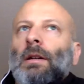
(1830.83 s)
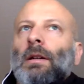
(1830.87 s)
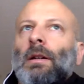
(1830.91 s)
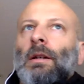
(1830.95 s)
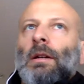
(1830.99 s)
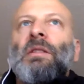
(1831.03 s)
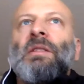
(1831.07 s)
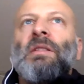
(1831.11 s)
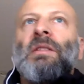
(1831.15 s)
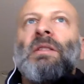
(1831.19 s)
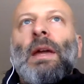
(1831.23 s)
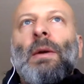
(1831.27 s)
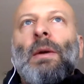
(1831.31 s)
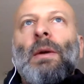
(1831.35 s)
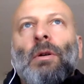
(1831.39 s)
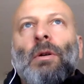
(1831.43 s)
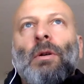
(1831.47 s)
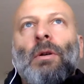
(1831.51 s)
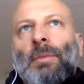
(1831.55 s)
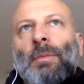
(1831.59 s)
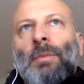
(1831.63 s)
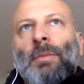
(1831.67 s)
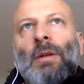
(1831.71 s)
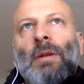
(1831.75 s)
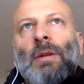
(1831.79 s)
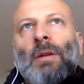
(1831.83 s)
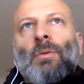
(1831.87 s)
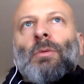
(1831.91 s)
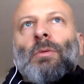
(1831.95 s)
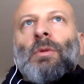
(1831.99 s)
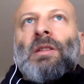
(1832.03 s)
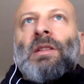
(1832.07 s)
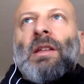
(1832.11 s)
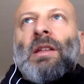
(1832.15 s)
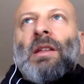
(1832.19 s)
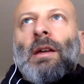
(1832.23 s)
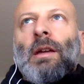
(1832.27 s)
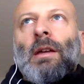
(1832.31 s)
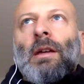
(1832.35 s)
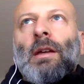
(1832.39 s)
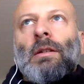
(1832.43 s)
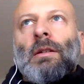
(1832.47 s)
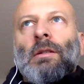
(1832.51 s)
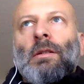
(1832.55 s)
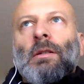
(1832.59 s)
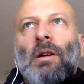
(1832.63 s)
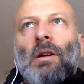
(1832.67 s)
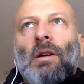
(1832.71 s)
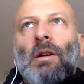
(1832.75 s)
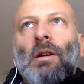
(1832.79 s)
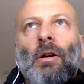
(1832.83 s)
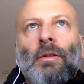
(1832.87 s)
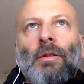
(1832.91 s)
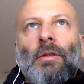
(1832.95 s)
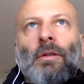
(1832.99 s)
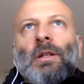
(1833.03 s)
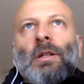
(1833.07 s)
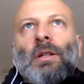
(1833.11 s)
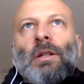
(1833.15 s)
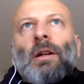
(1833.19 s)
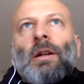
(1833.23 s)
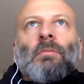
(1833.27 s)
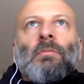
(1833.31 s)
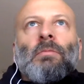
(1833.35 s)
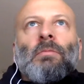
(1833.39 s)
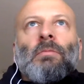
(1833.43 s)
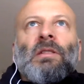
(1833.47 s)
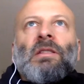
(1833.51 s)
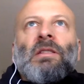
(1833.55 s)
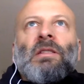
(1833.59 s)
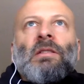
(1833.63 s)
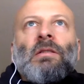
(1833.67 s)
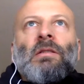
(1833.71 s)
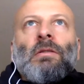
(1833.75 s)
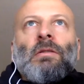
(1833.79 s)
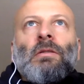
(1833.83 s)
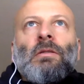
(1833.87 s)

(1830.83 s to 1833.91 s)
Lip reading: say what we mean when we say, are there times